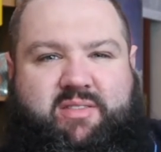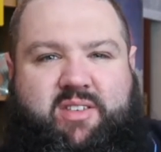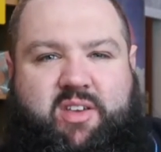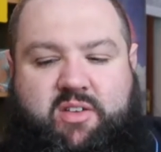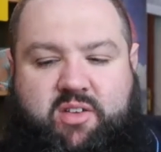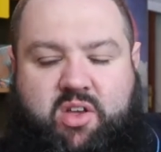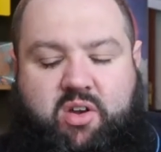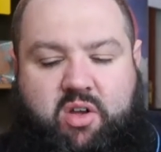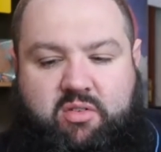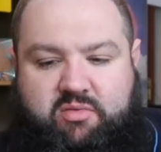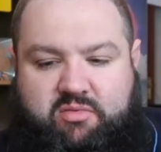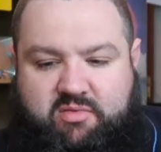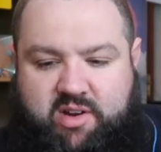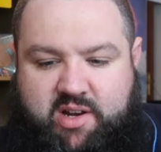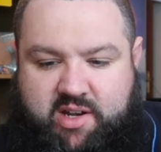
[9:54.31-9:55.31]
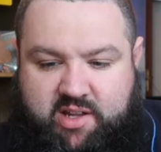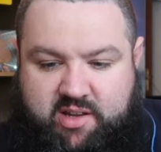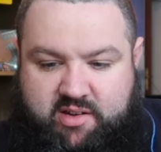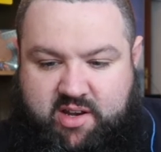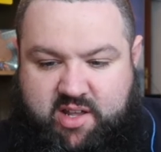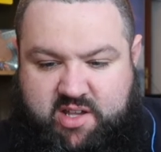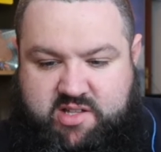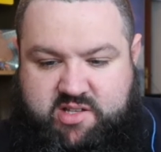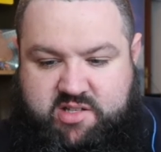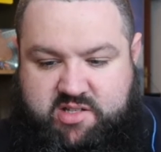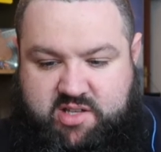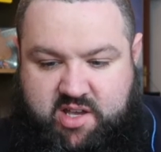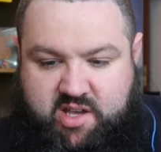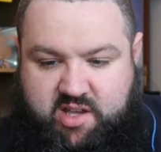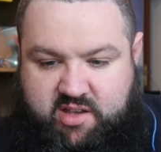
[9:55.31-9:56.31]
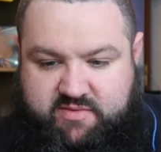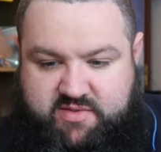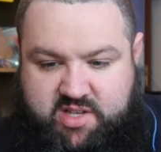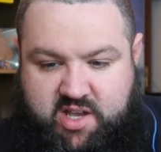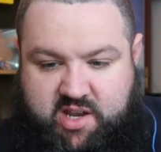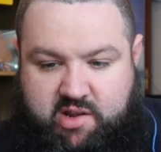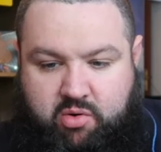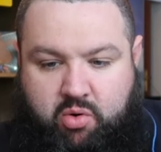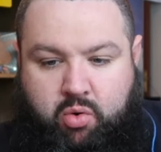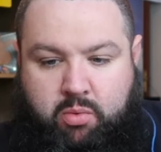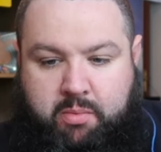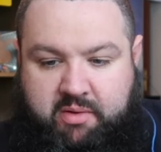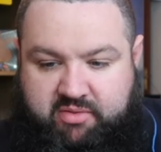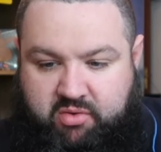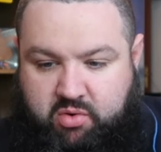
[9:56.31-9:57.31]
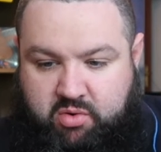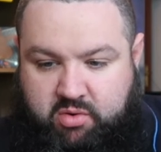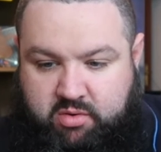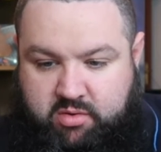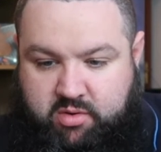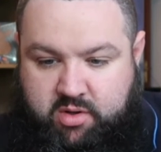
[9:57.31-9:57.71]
you don't really need to see. You've seen it all before.